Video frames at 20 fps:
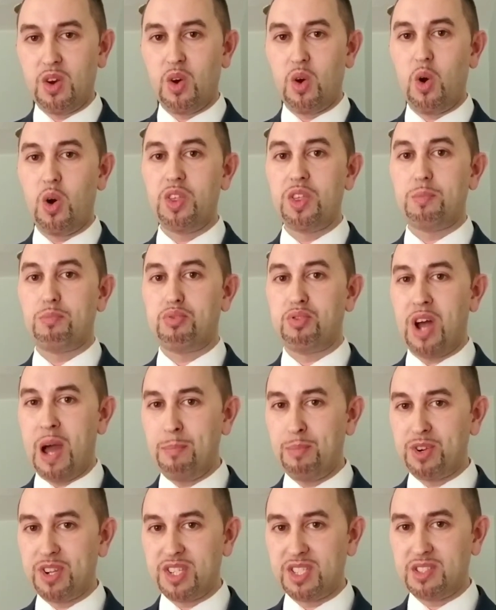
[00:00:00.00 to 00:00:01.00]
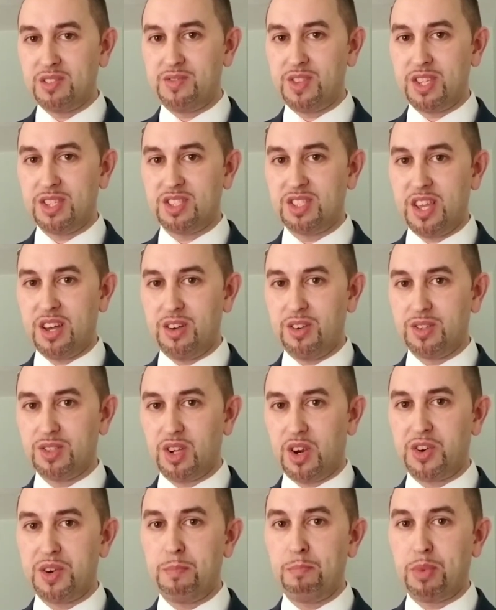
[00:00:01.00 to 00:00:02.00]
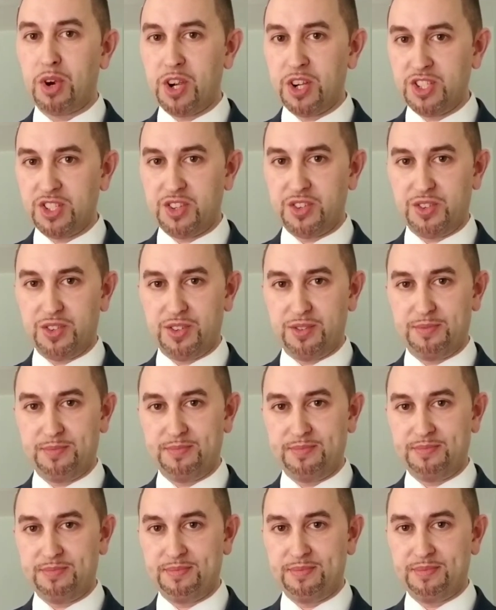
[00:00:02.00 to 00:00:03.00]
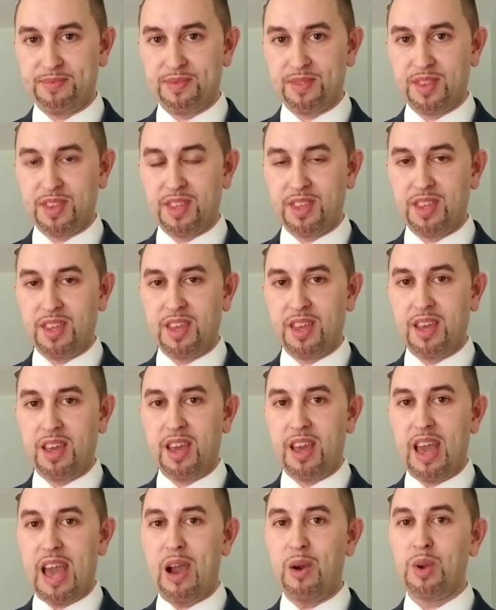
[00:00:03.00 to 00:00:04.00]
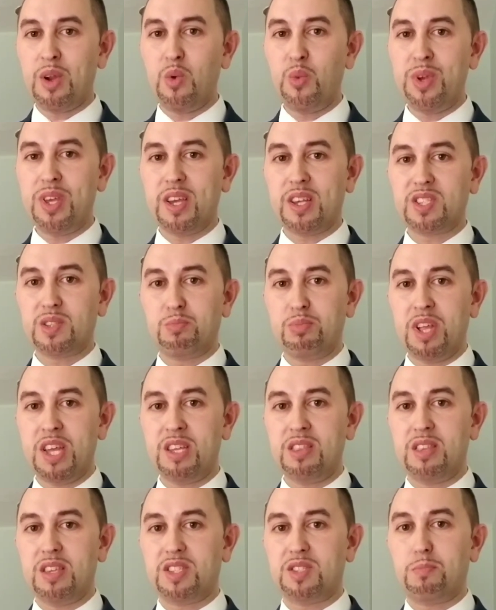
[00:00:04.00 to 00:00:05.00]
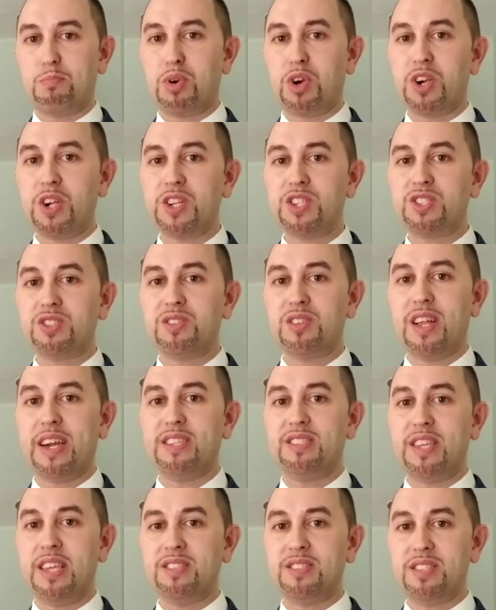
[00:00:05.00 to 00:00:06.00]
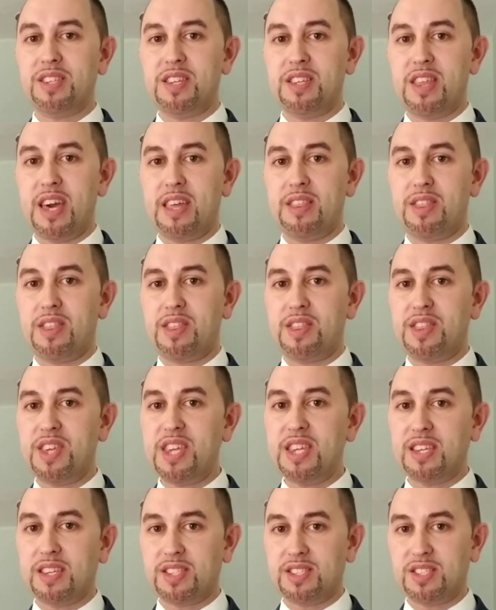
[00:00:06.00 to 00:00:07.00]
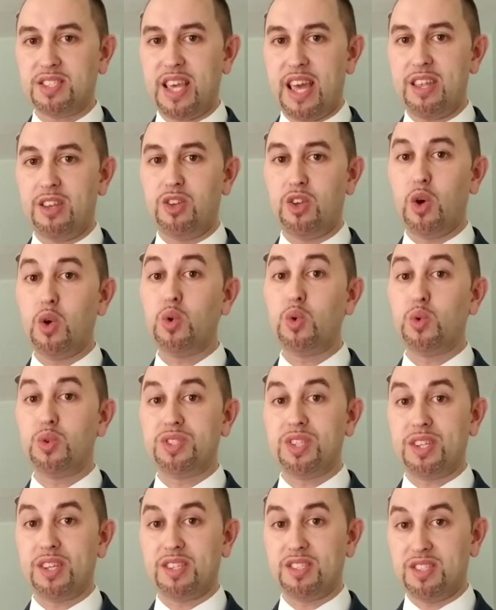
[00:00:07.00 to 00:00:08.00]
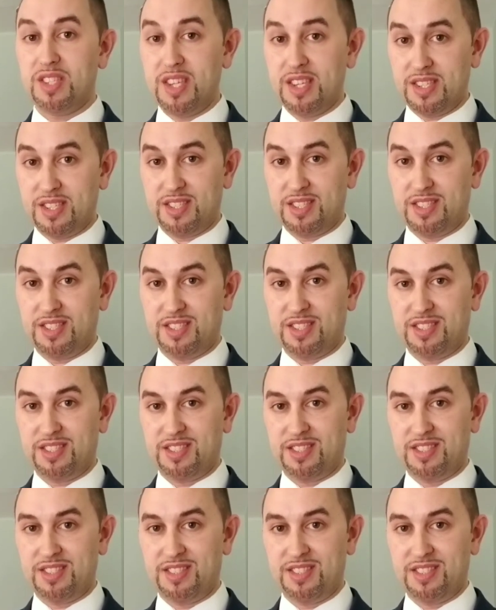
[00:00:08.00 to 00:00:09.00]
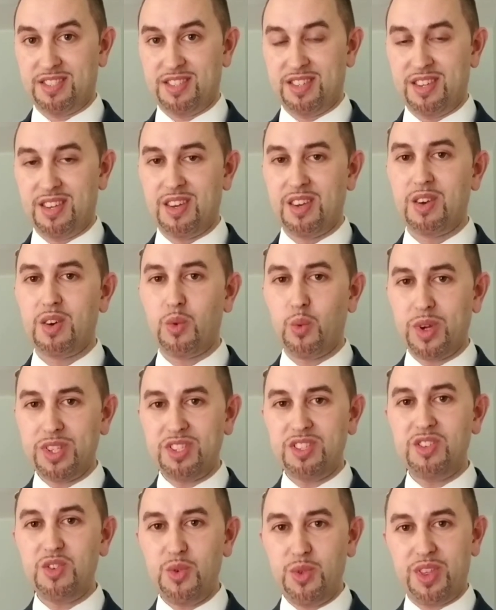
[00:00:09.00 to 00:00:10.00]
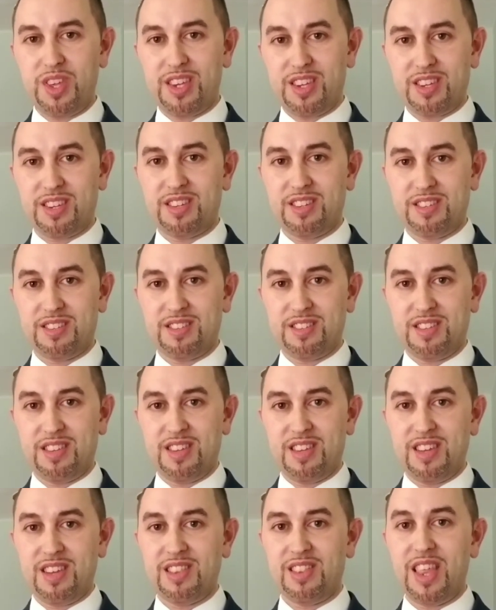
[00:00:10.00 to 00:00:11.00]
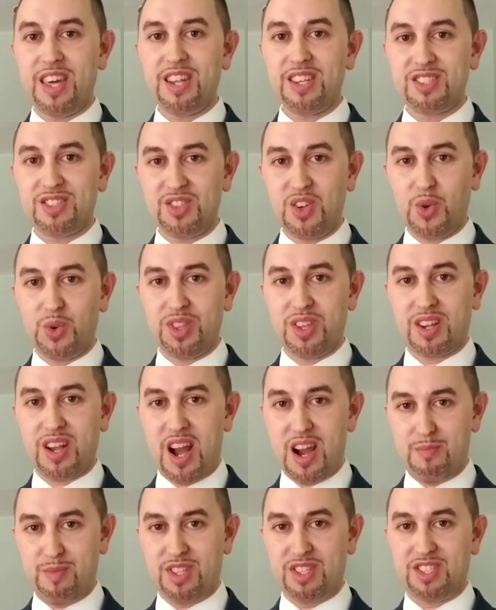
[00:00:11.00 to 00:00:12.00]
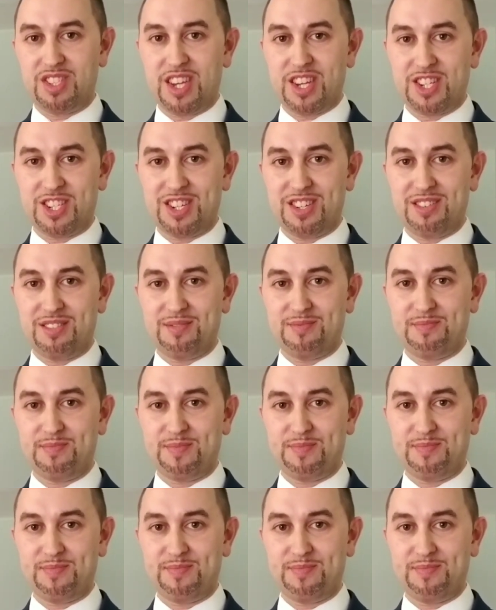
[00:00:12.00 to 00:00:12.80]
All the properties of these cells are impersonal. How can we explain this personal identity that thinks and knows it exists? What do you think? Let us know in the comment section.